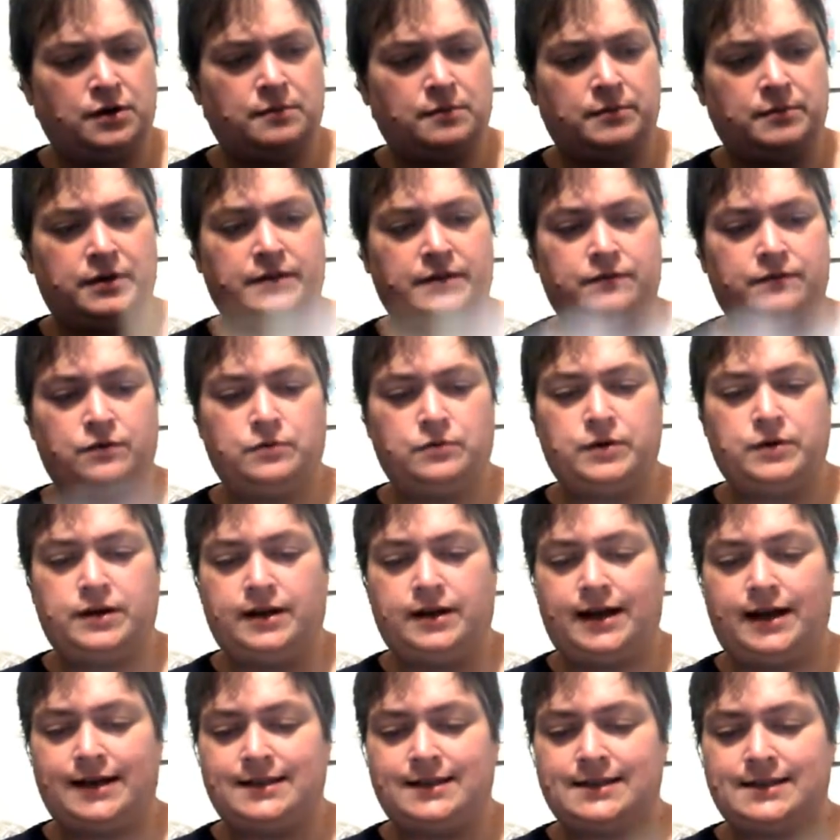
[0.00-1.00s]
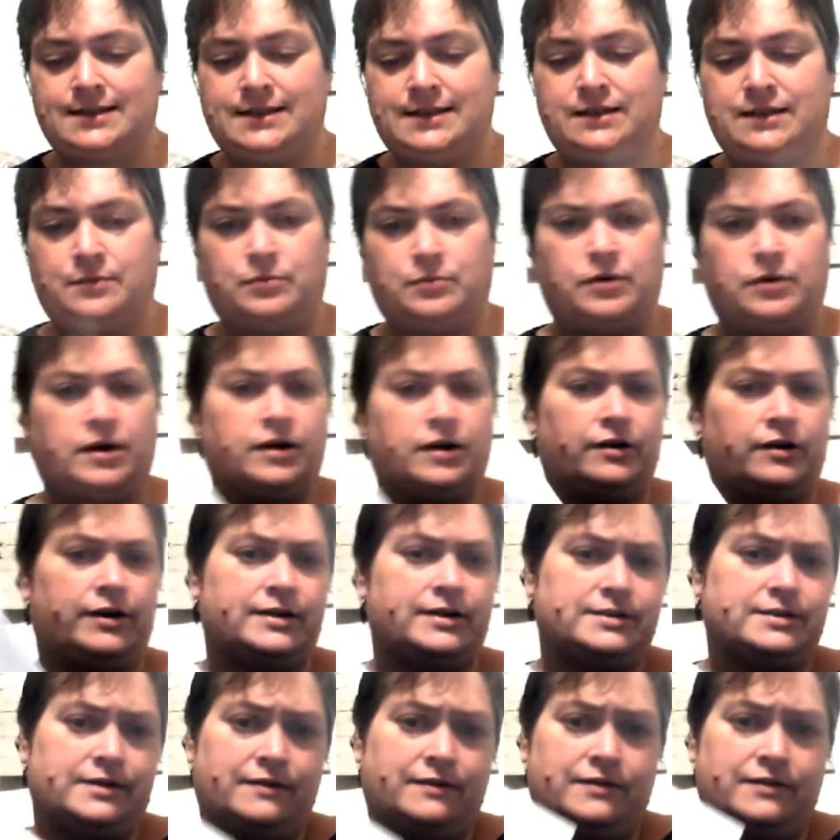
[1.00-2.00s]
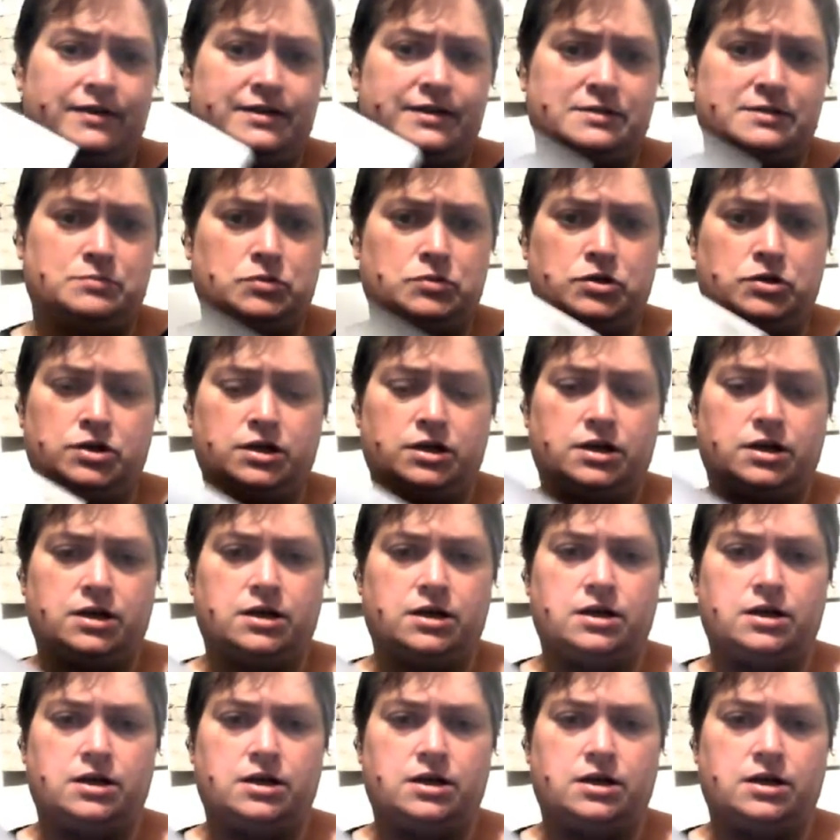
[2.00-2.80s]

But if you would like to see the progress of this book